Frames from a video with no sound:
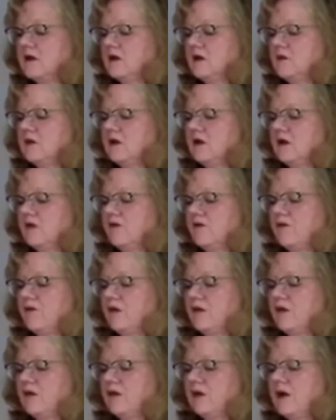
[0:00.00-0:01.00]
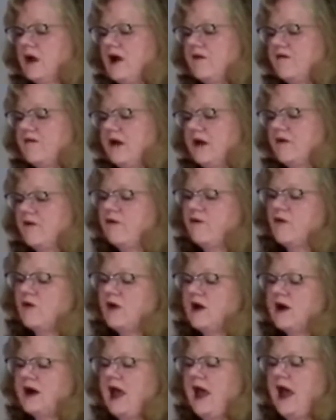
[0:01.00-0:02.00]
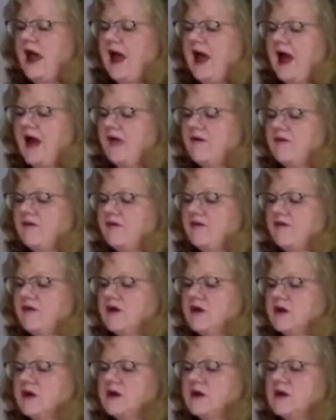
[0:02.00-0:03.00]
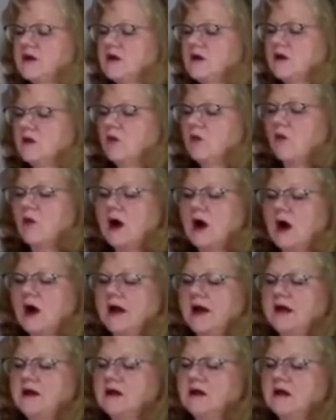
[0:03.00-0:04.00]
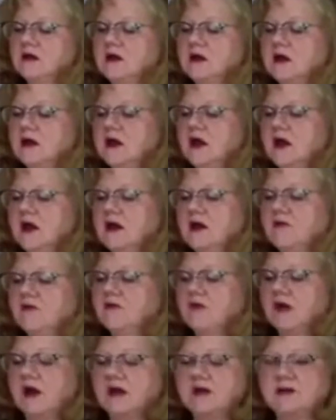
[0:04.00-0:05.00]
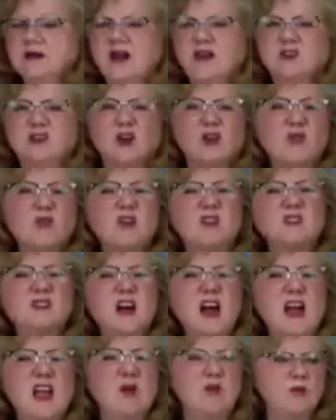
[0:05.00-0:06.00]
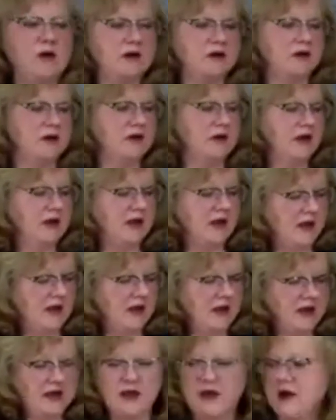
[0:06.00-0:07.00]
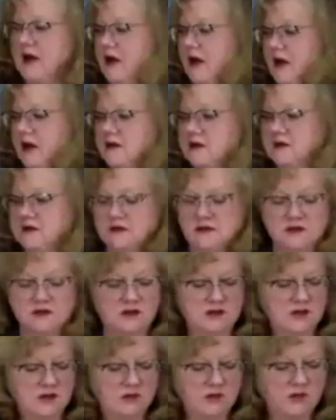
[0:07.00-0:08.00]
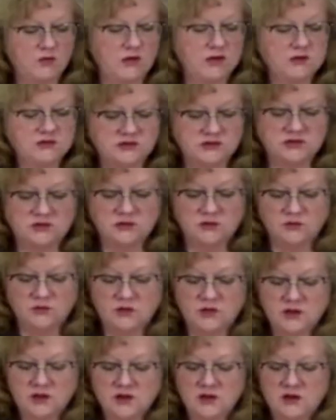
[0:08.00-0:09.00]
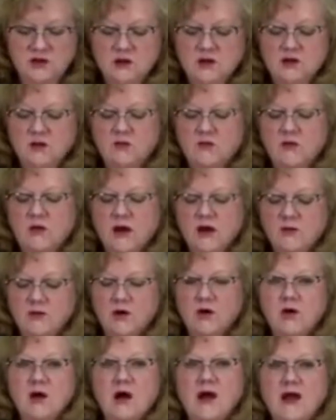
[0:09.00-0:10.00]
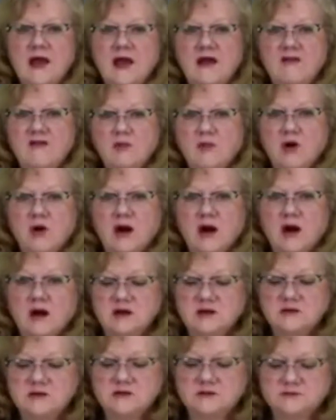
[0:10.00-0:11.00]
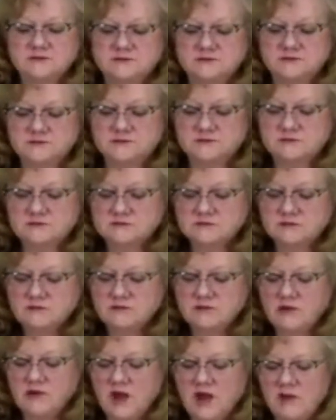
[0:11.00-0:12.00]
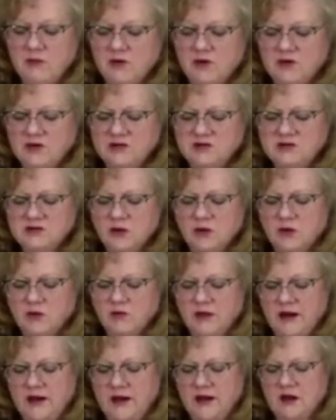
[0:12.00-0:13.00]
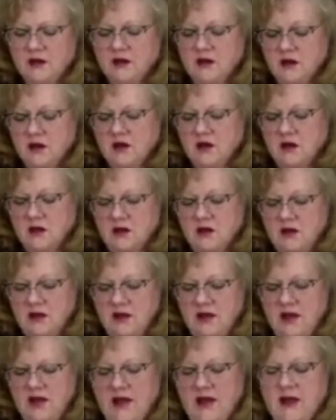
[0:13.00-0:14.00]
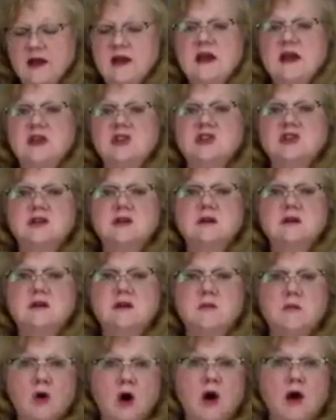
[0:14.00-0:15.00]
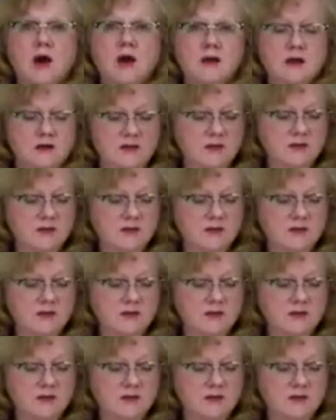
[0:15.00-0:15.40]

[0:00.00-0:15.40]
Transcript: let me go for it. I have like a 4.5 wide, and I've gone down to a real tight one. And I'm going to, right where I have marked, I'm going to sew a ring at each mark.